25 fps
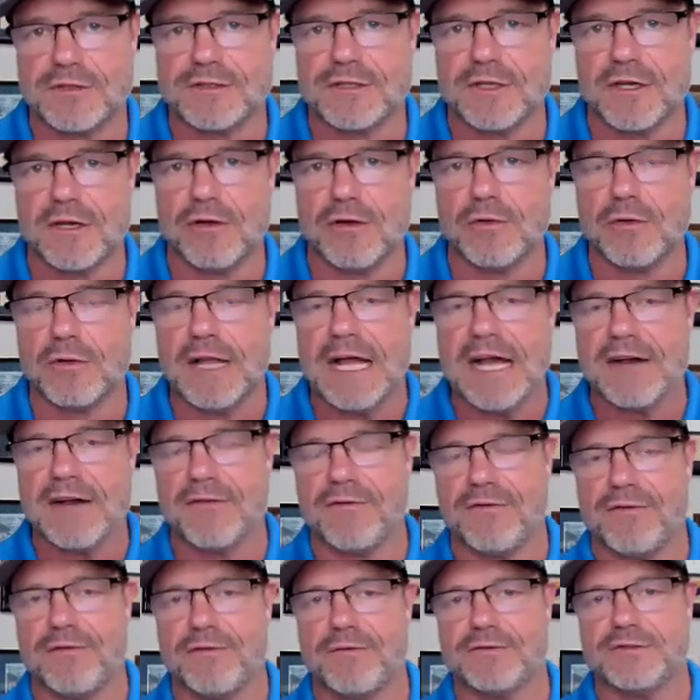So a lot
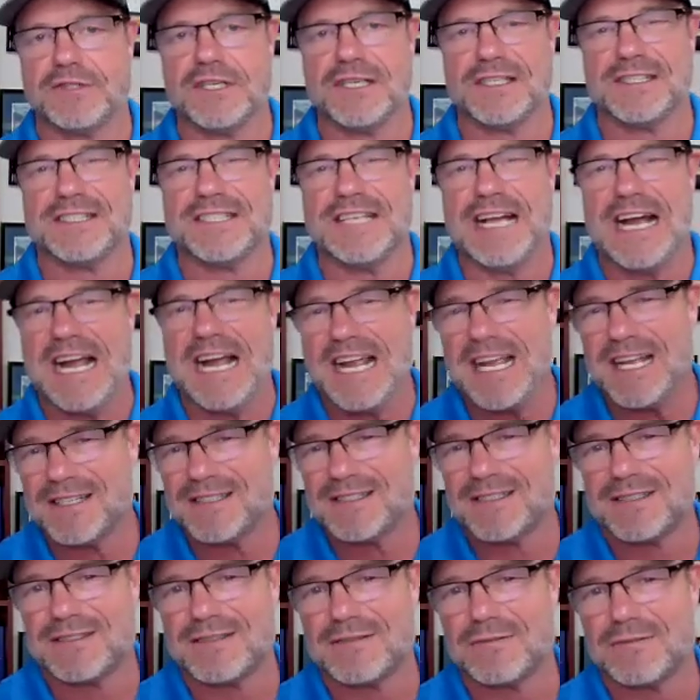of just
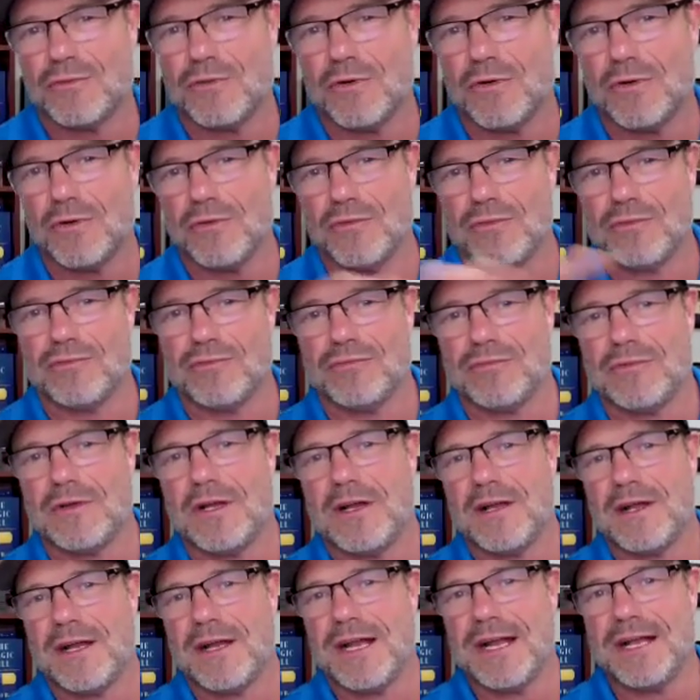diets
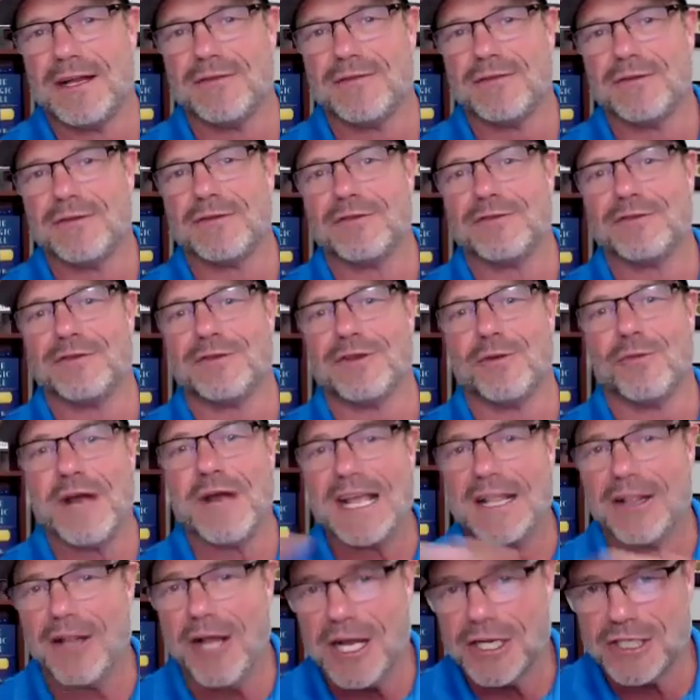and the
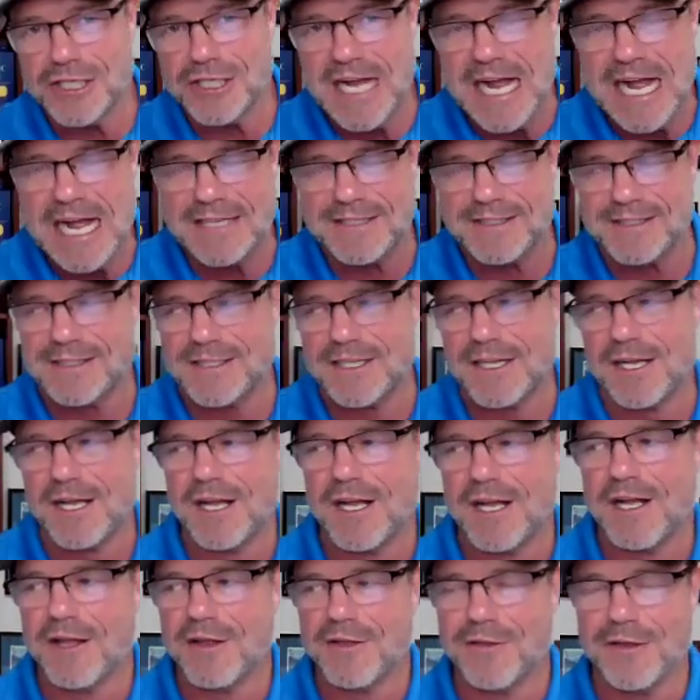weight loss shots,
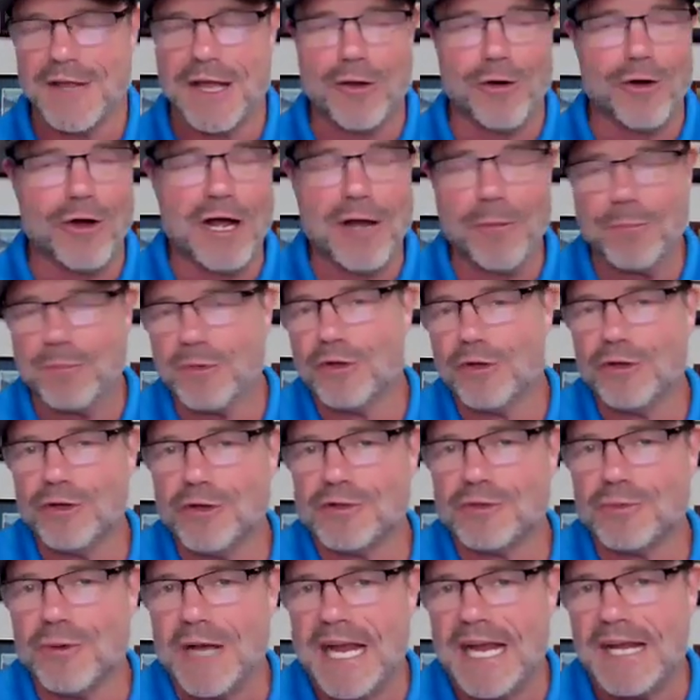they will help you
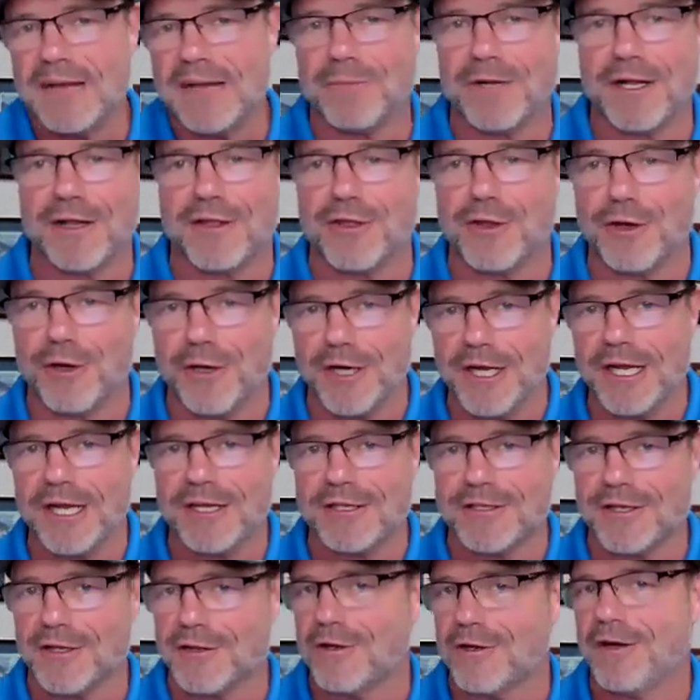lose weight, but
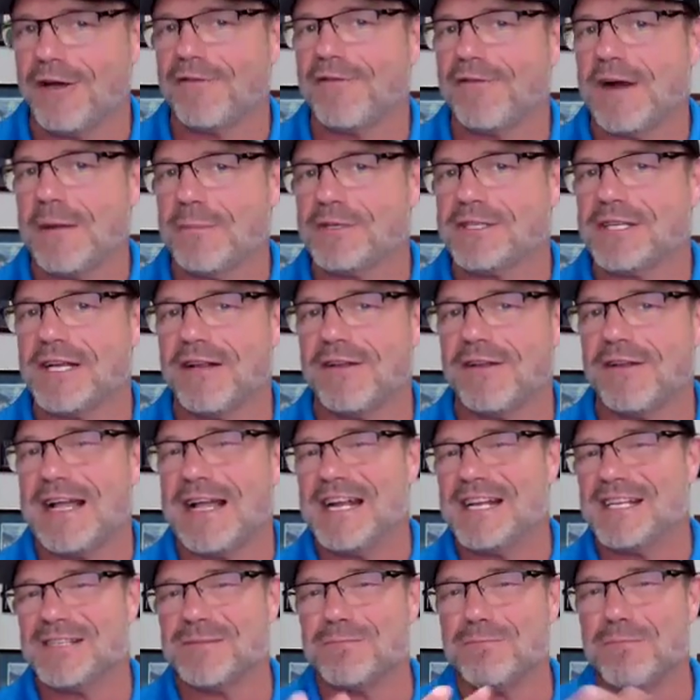30 to 35% of
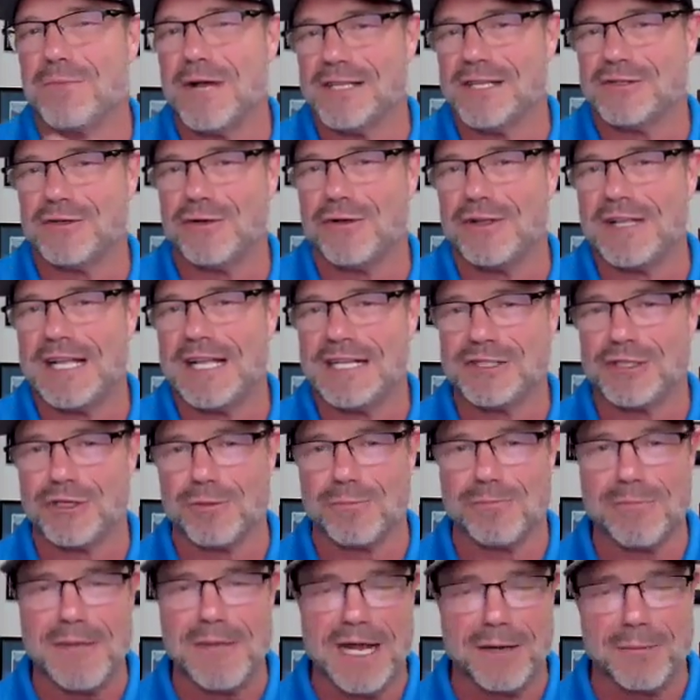that is muscle, and that's
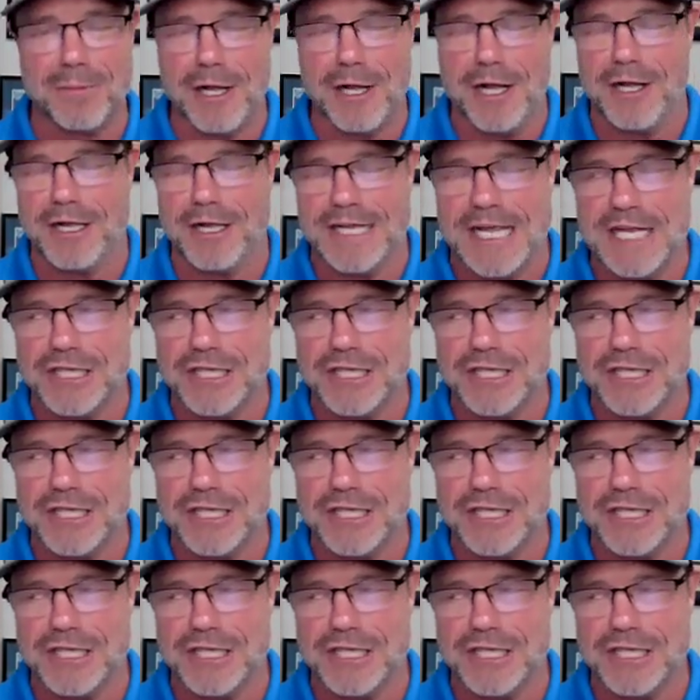your metabolic